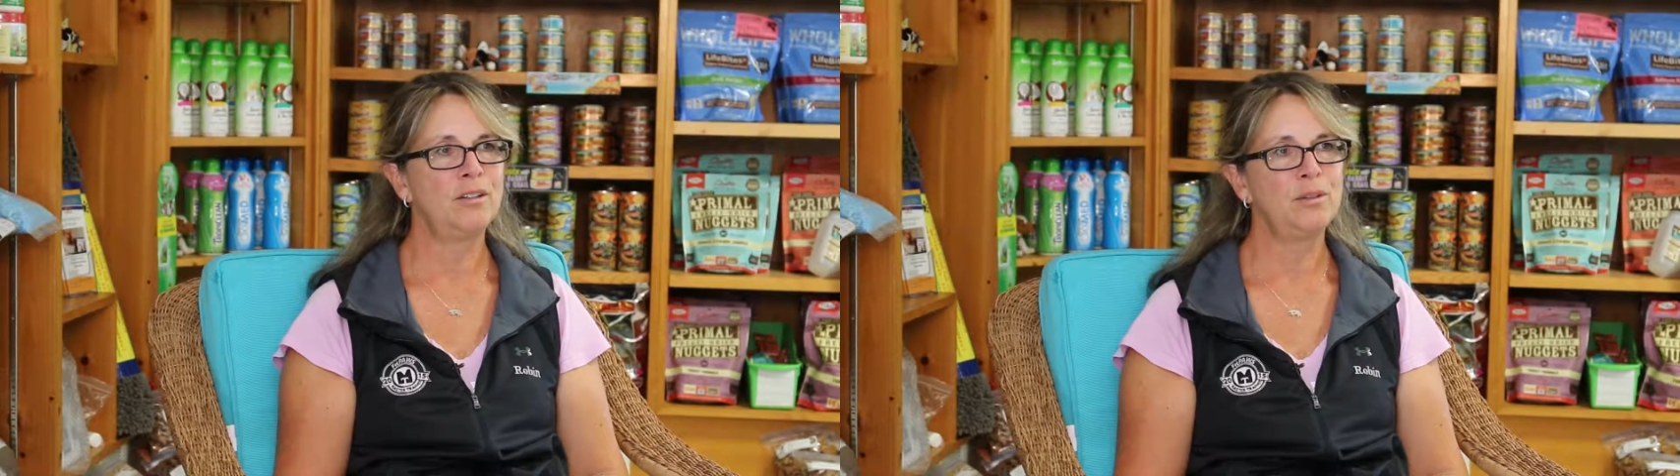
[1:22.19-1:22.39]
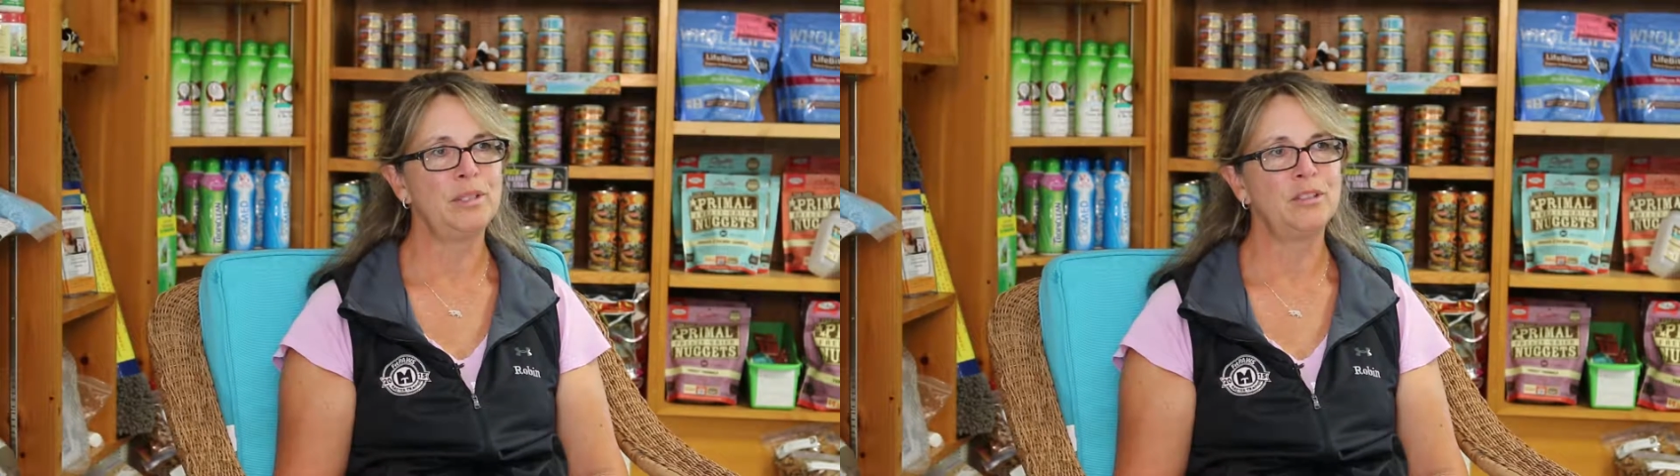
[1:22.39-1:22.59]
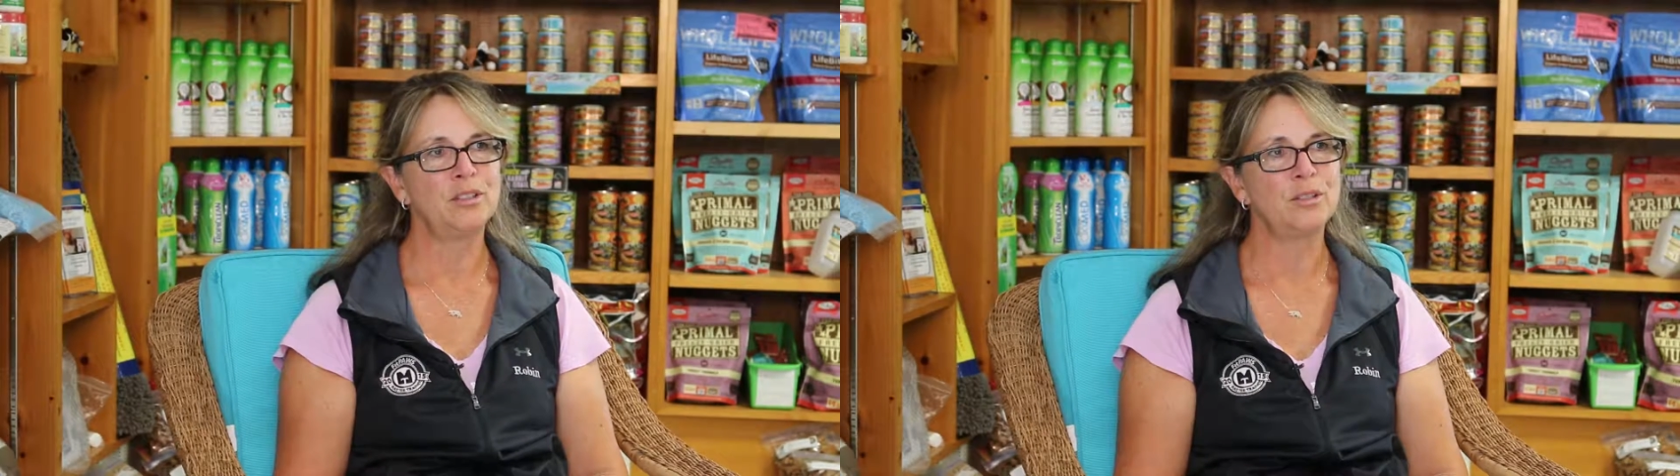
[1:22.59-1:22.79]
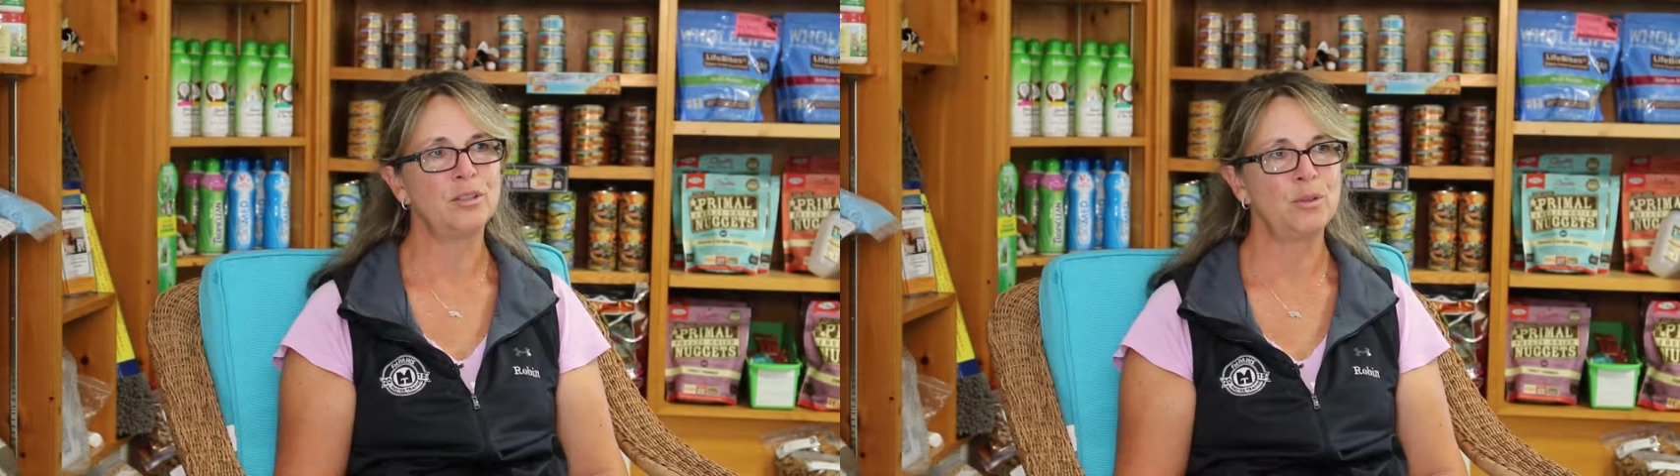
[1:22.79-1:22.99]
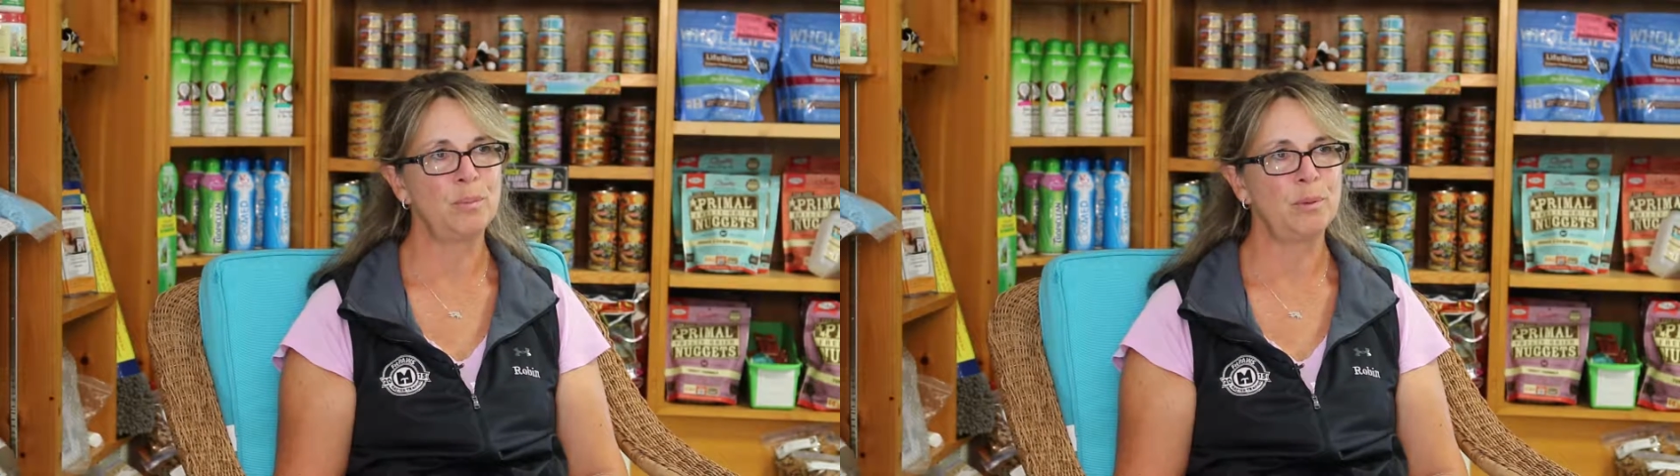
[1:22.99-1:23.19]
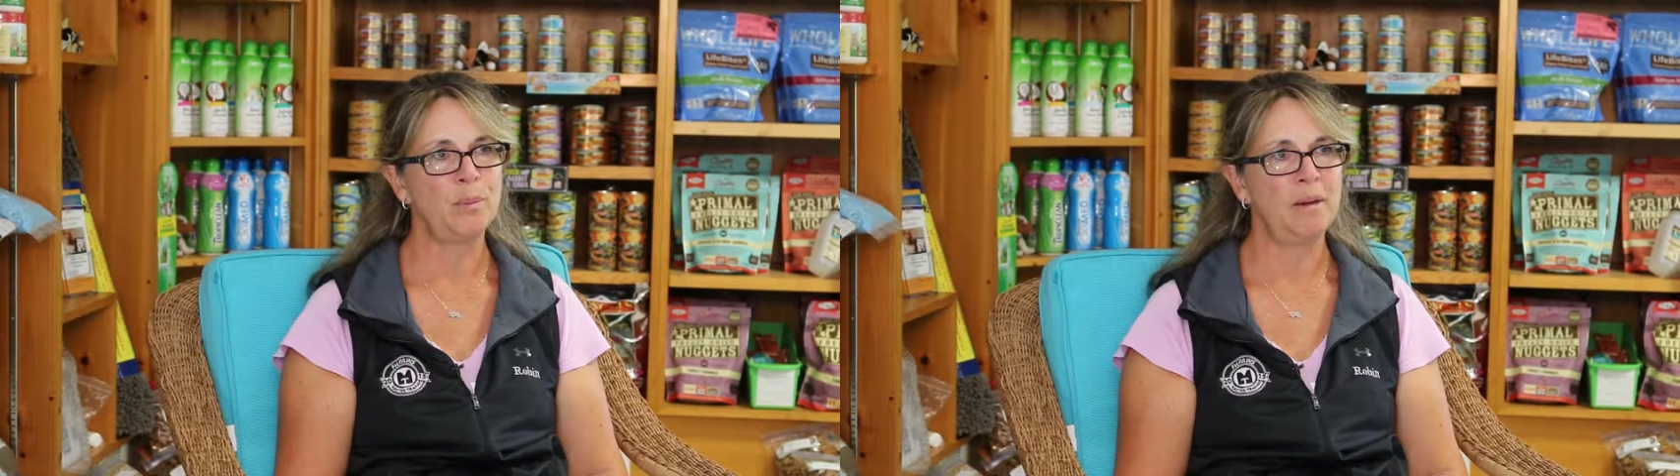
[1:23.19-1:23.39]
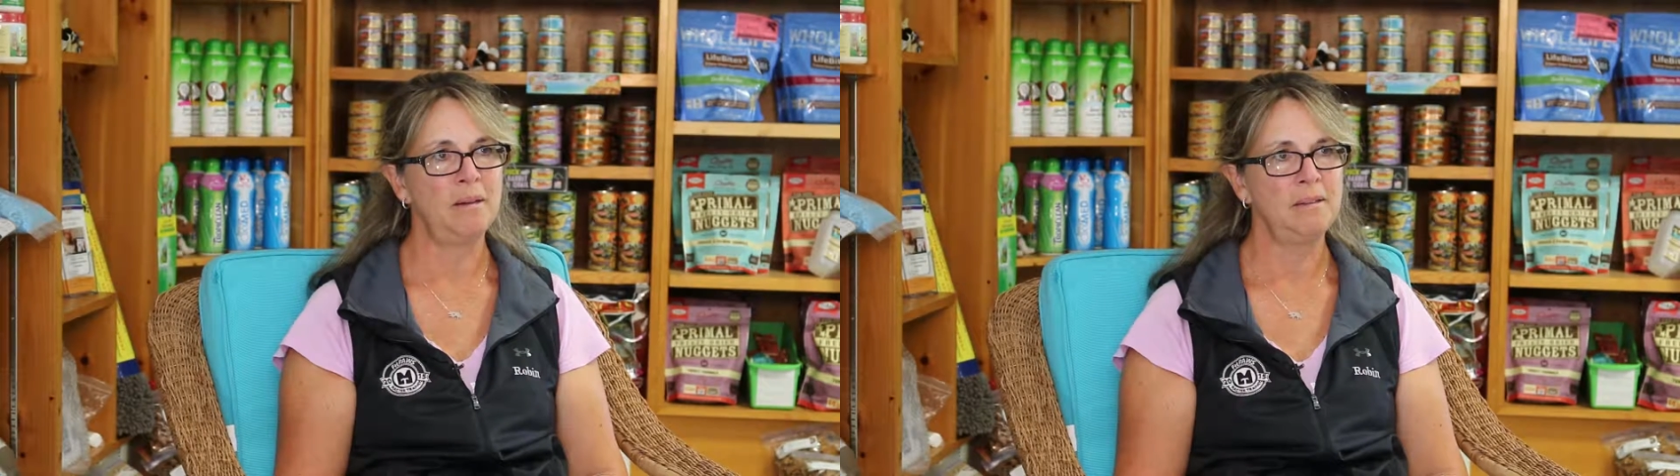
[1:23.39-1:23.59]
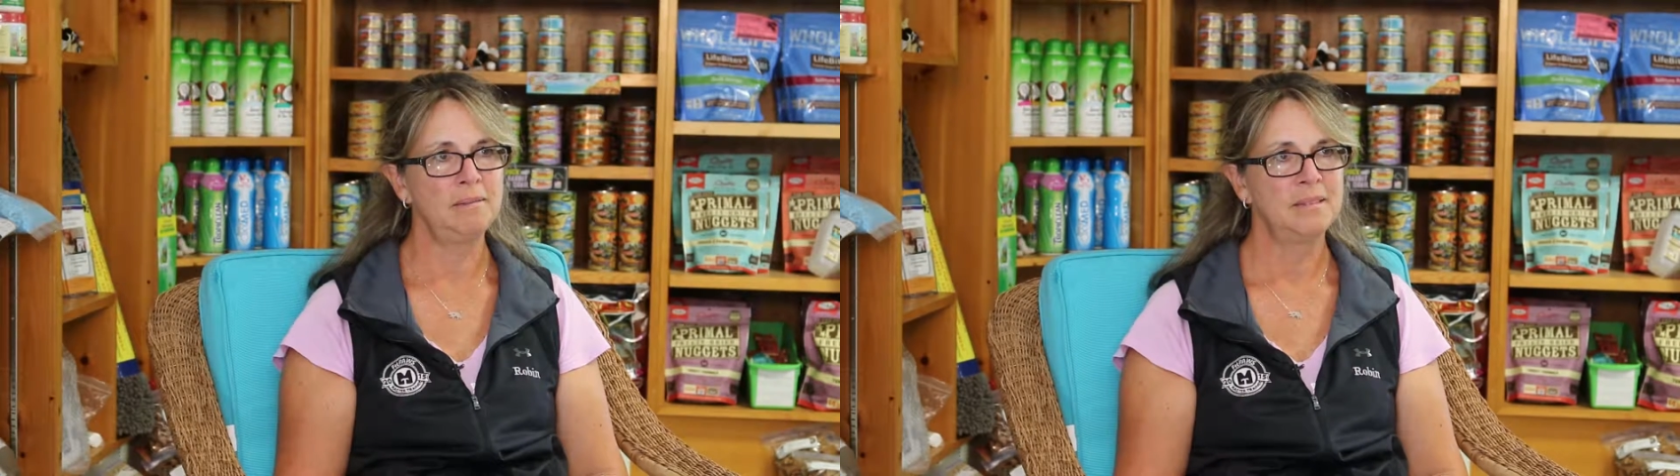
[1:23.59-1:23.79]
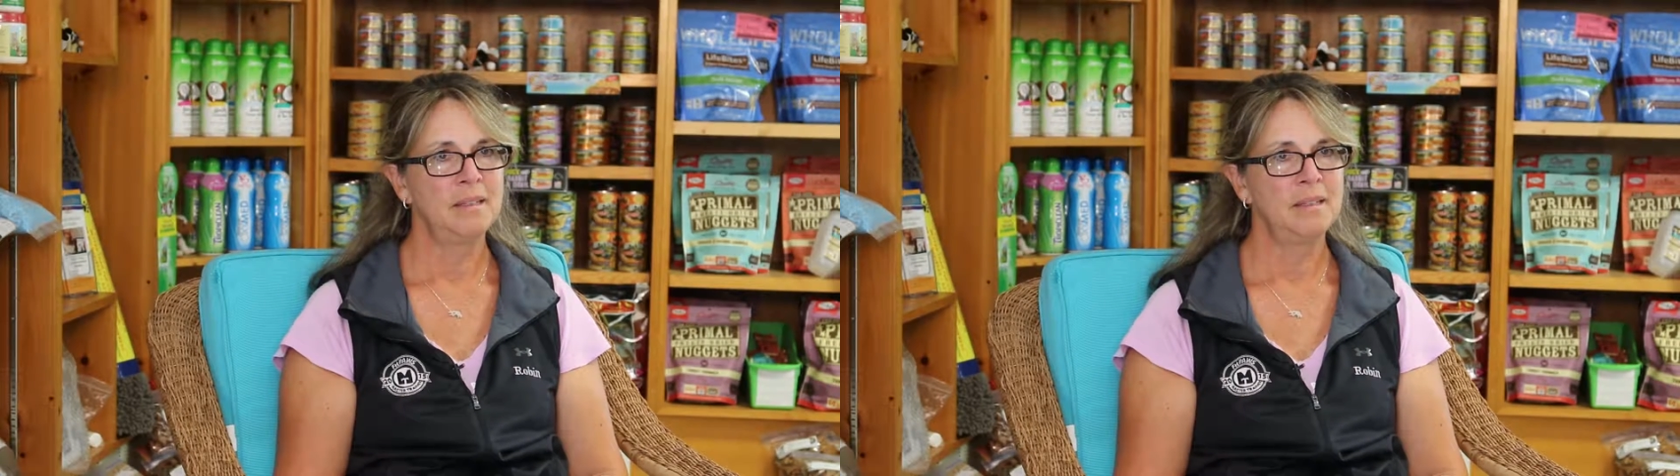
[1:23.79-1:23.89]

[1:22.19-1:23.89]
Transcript: are doing just super well.